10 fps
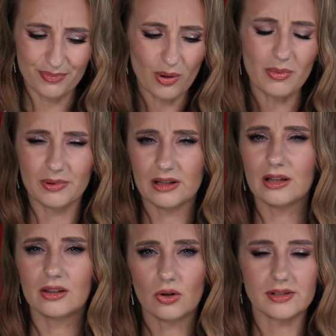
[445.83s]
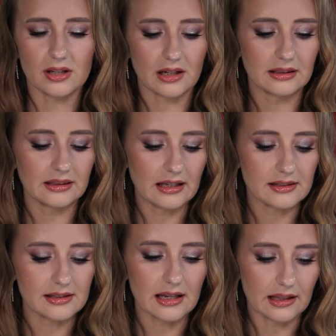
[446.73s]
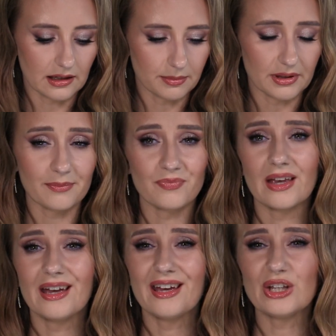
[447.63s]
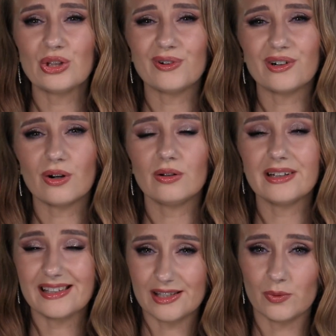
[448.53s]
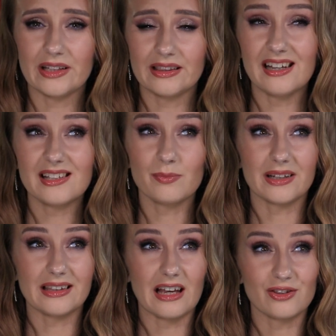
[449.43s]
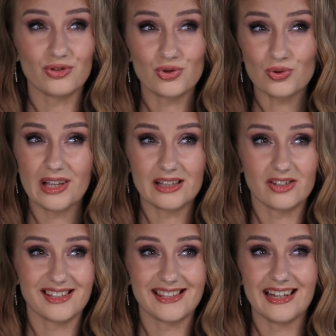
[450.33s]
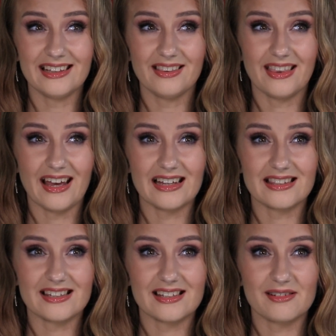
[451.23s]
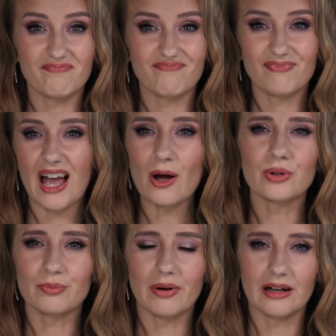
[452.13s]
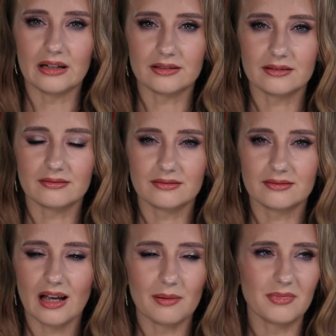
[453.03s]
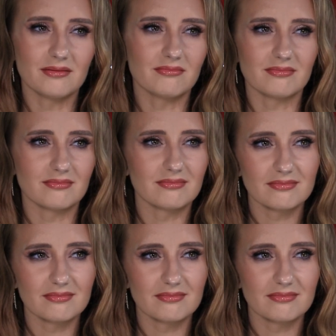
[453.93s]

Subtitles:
probably it also contains a little bit. In overall, it's quite nice, but I truly understand that I wouldn't buy it. I mean,